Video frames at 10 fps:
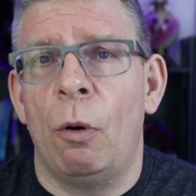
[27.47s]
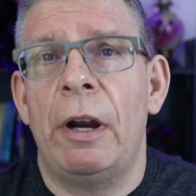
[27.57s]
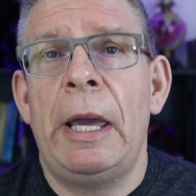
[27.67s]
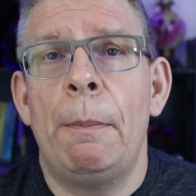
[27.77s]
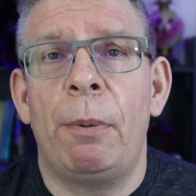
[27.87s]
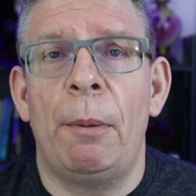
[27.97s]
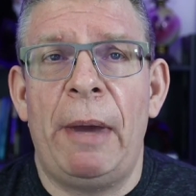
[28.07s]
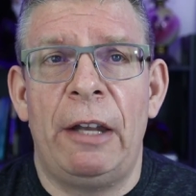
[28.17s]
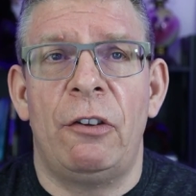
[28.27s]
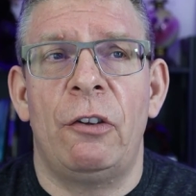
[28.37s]
or
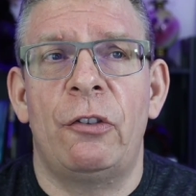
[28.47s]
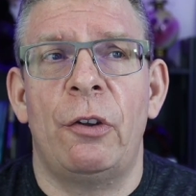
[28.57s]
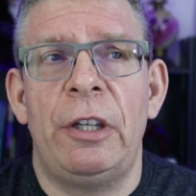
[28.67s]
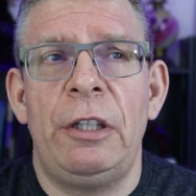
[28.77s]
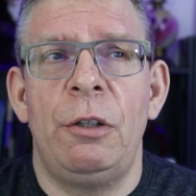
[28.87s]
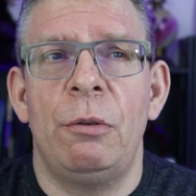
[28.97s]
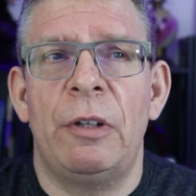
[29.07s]
implement so that you